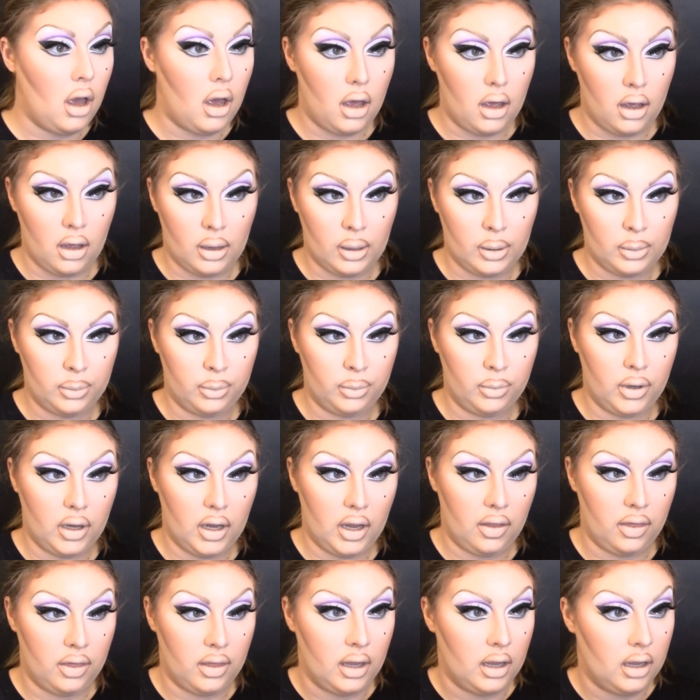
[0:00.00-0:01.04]
and
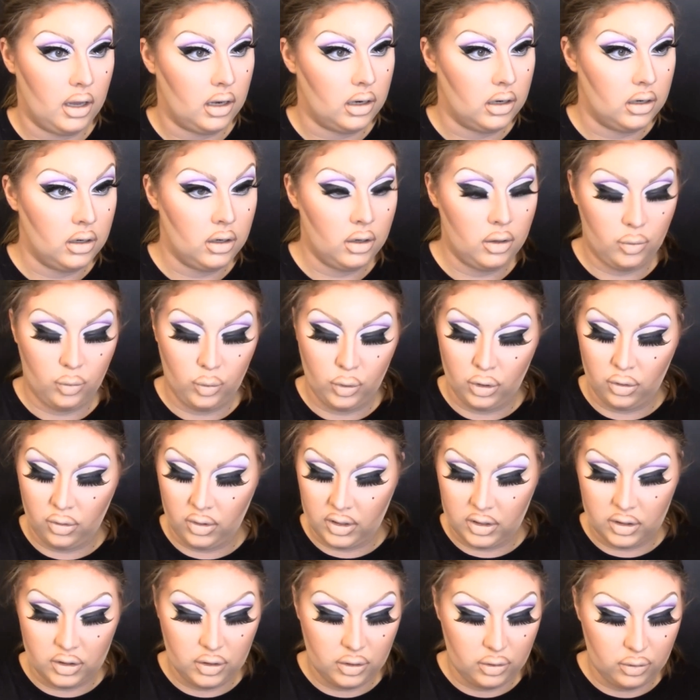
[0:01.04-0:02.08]
then we're
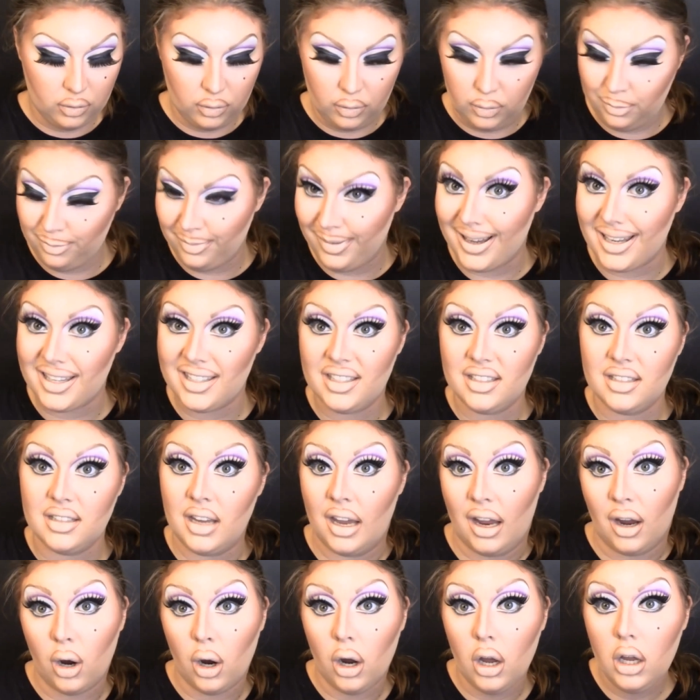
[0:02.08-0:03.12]
going to
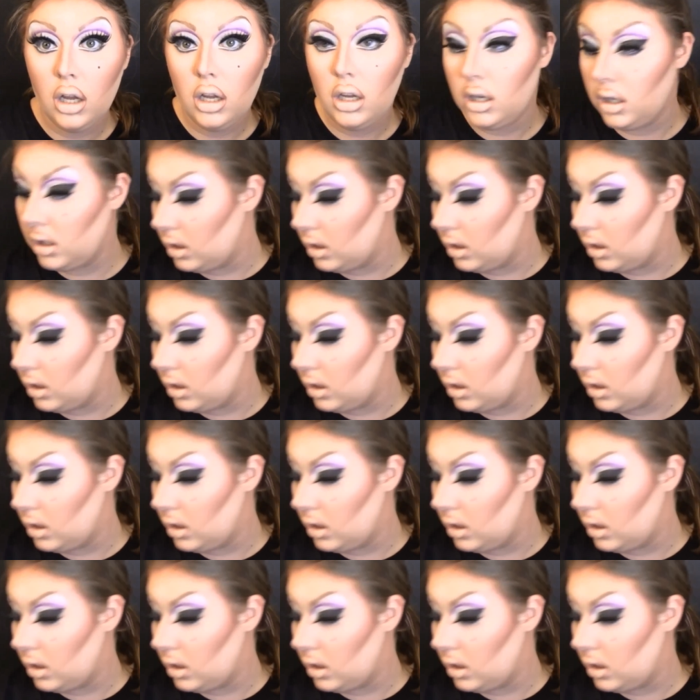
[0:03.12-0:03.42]
mascara.